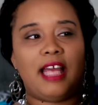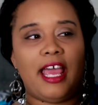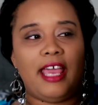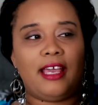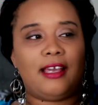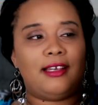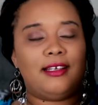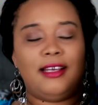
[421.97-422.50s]

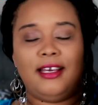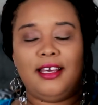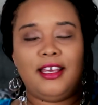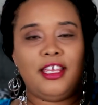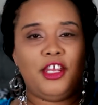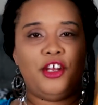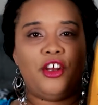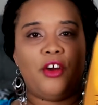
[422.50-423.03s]
like,
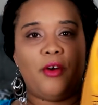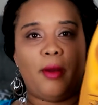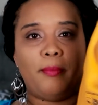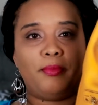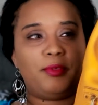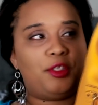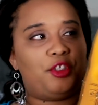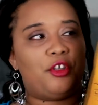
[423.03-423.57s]
you know,
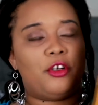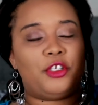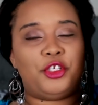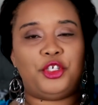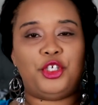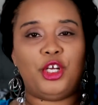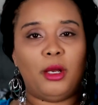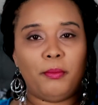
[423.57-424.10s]
I'm sure it's
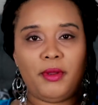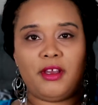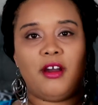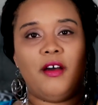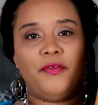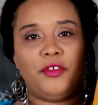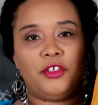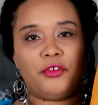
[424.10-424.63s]
jumping
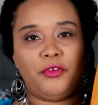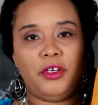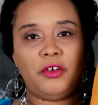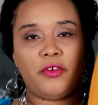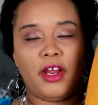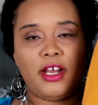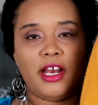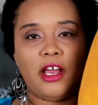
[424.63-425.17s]
off the screen
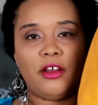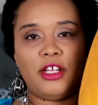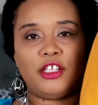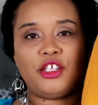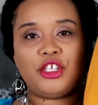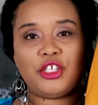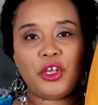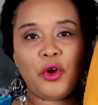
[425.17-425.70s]
right now.
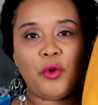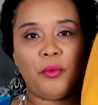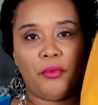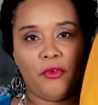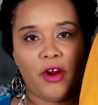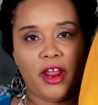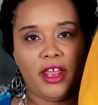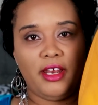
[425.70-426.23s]
It's so
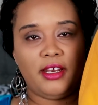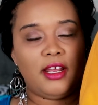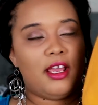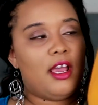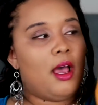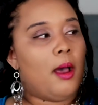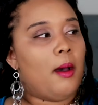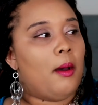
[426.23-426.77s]
bright.
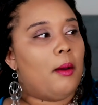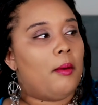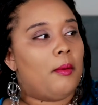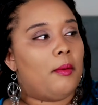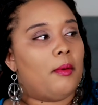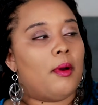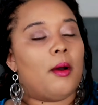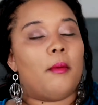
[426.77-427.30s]

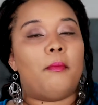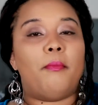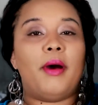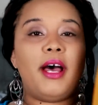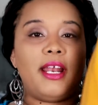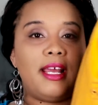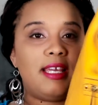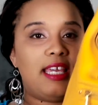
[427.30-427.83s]

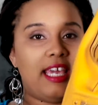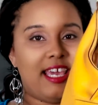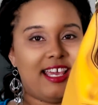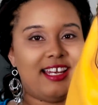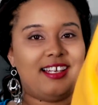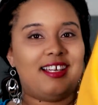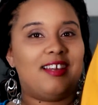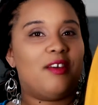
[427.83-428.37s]
But
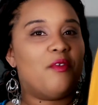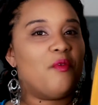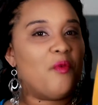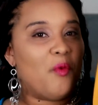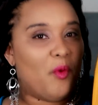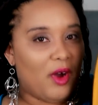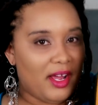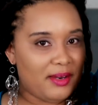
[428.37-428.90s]
again,
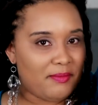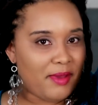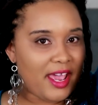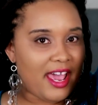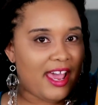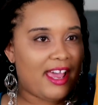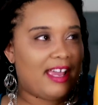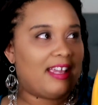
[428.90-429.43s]
one
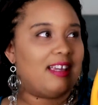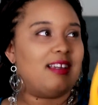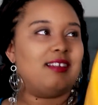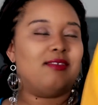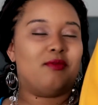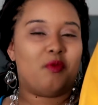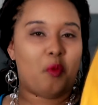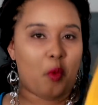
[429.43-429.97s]
bag,
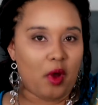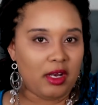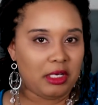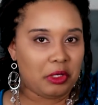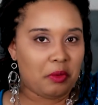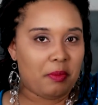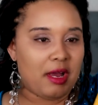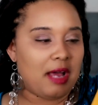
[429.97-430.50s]
one
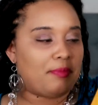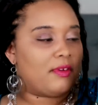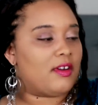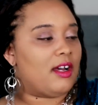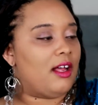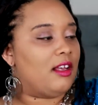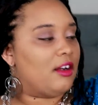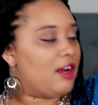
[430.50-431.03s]
little pop of
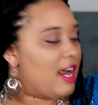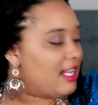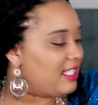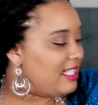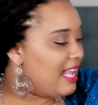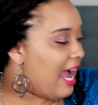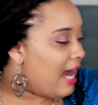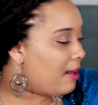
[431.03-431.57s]
color.
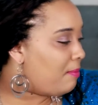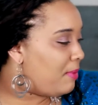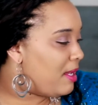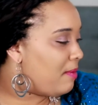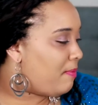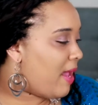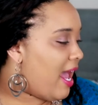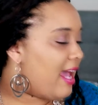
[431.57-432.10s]
It's not a
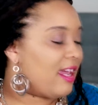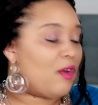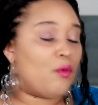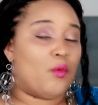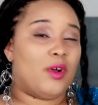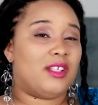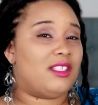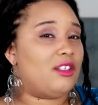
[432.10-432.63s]
big bag.
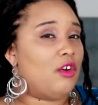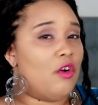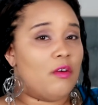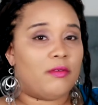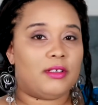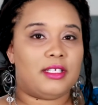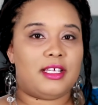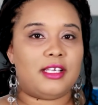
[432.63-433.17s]
It wasn't
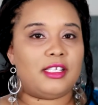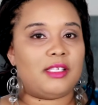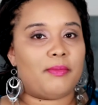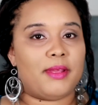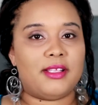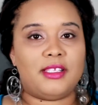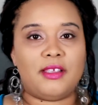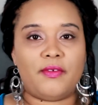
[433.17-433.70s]
overly
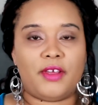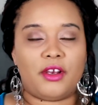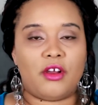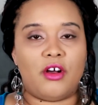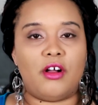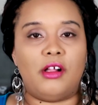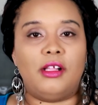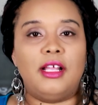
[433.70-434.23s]
expensive at
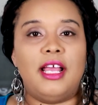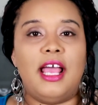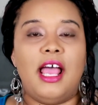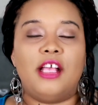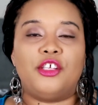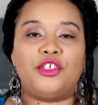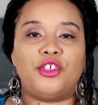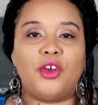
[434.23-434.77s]
all.
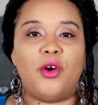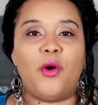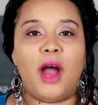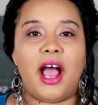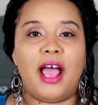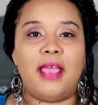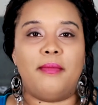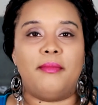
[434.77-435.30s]
So
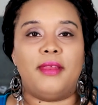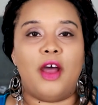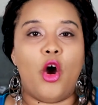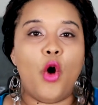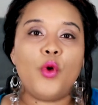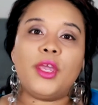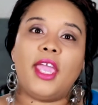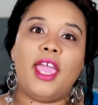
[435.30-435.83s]
I'm
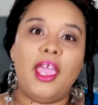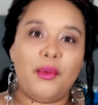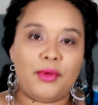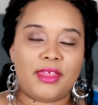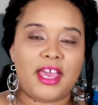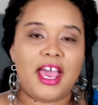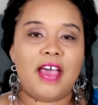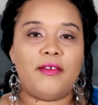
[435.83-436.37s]
okay
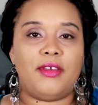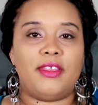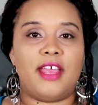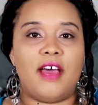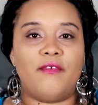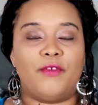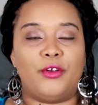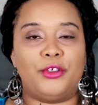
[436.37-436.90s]
with having
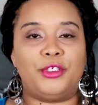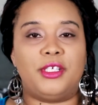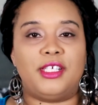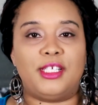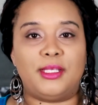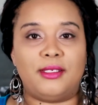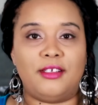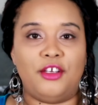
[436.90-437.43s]
that
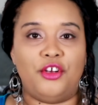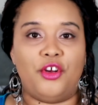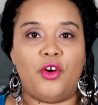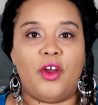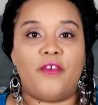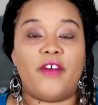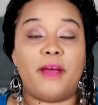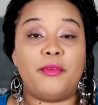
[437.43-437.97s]
versus, you
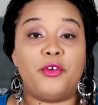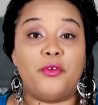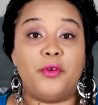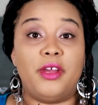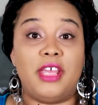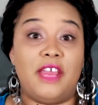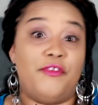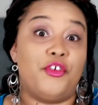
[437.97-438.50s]
know, if
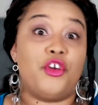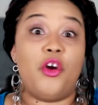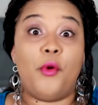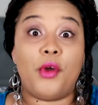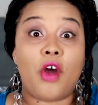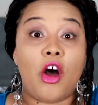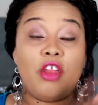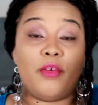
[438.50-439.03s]
you're
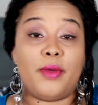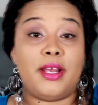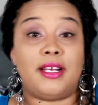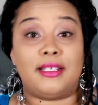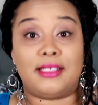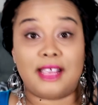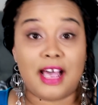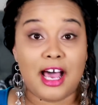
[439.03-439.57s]
going all the way
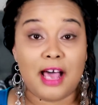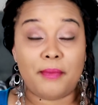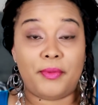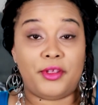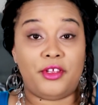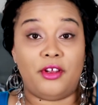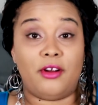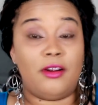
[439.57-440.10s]
to the top
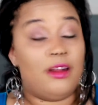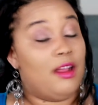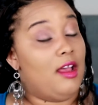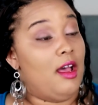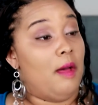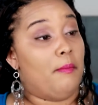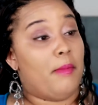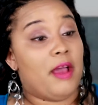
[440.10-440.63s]
and
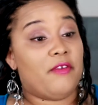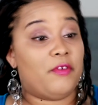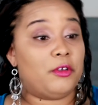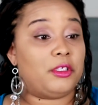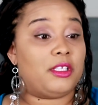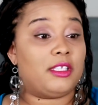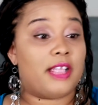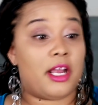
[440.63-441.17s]
my
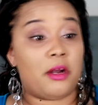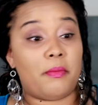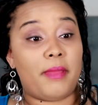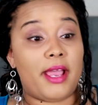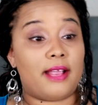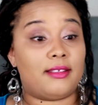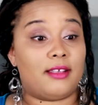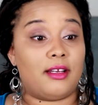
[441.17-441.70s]
first designer
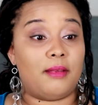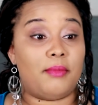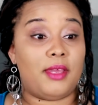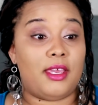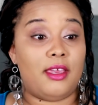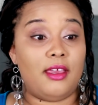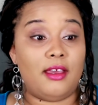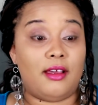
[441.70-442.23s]
bag's going to
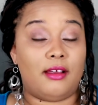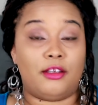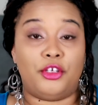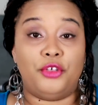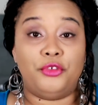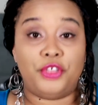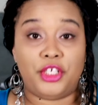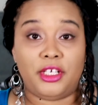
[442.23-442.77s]
be a
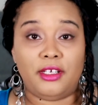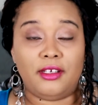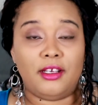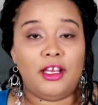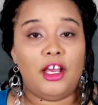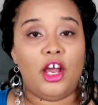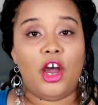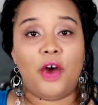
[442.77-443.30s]
Gucci.
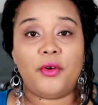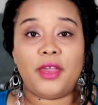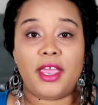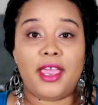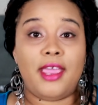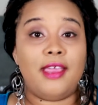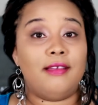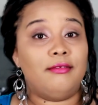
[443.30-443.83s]

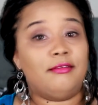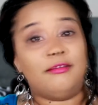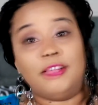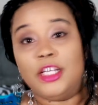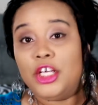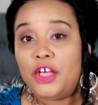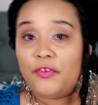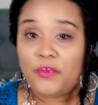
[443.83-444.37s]
Okay.
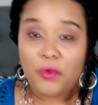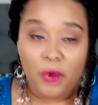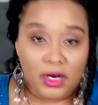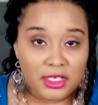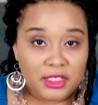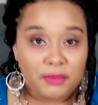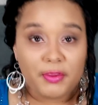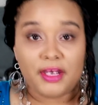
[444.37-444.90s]
If you
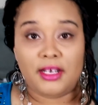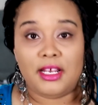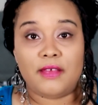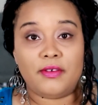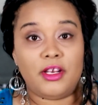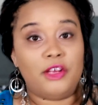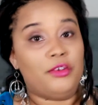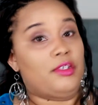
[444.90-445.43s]
want to spend
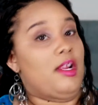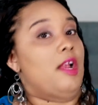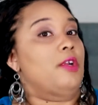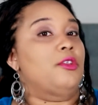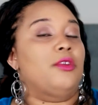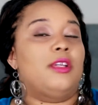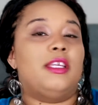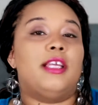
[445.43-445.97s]

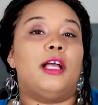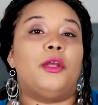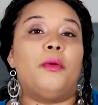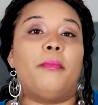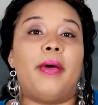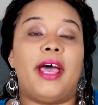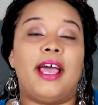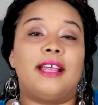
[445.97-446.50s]
$1,100 on a yellow
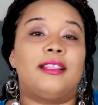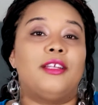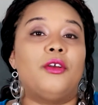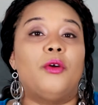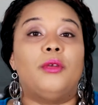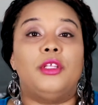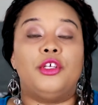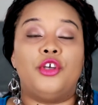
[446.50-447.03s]
bag that
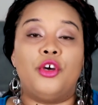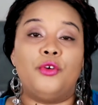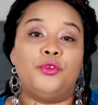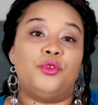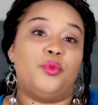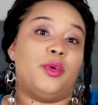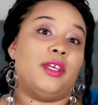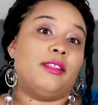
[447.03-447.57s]
only
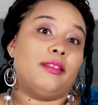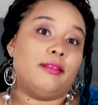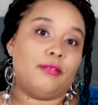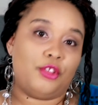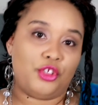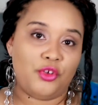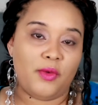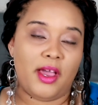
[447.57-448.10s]
goes with
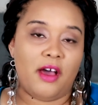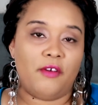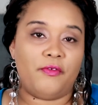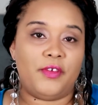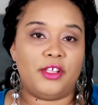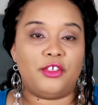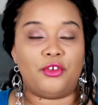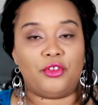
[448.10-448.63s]
two
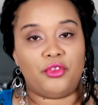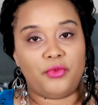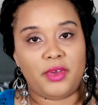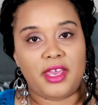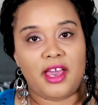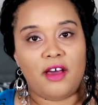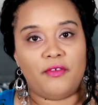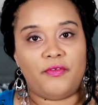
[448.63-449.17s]
outfits or
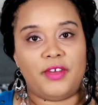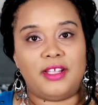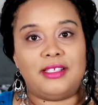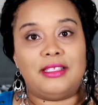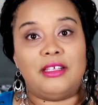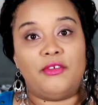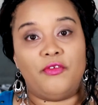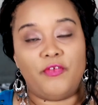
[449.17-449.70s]
three
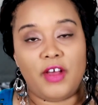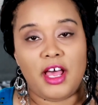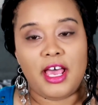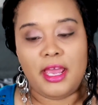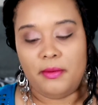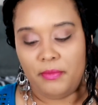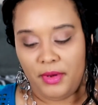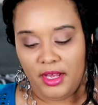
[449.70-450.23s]
outfits, then
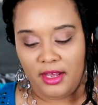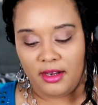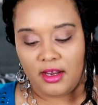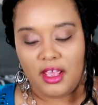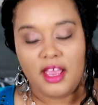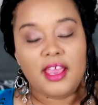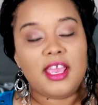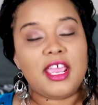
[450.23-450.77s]
fine.
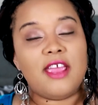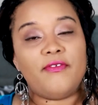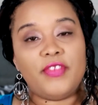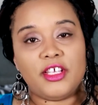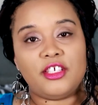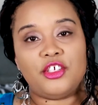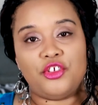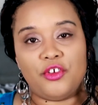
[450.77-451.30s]
But if
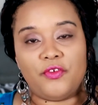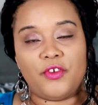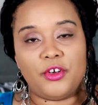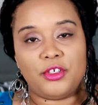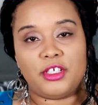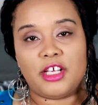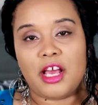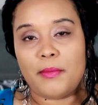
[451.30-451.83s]
this is your
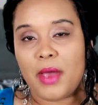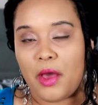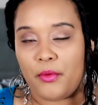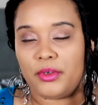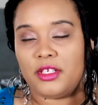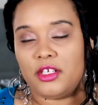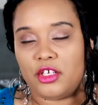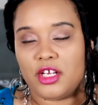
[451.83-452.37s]
first time, I
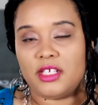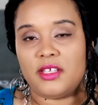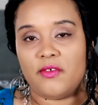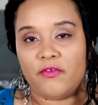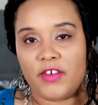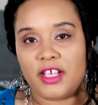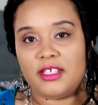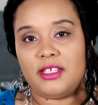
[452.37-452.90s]
would suggest
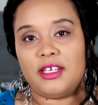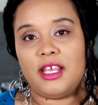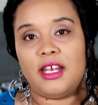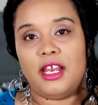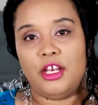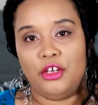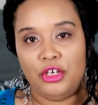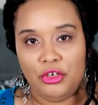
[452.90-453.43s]
investing in
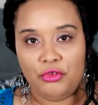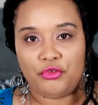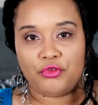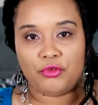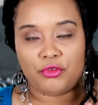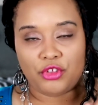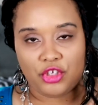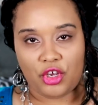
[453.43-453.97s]
a
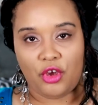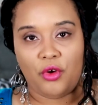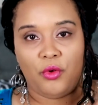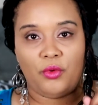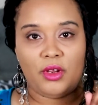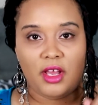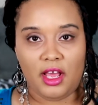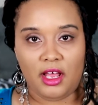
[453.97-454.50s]
neutral
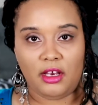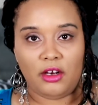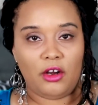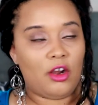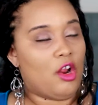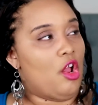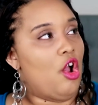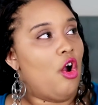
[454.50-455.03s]
tone
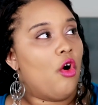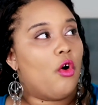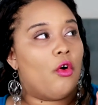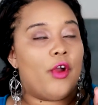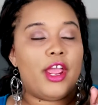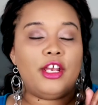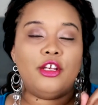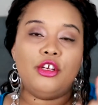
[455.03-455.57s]
color
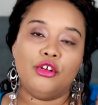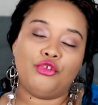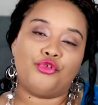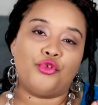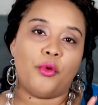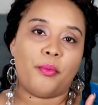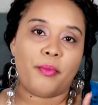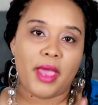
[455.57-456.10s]
or a
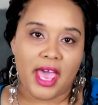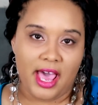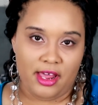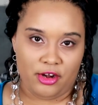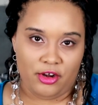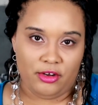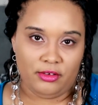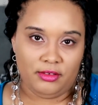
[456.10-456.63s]
neutral
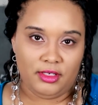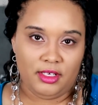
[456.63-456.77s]
pattern.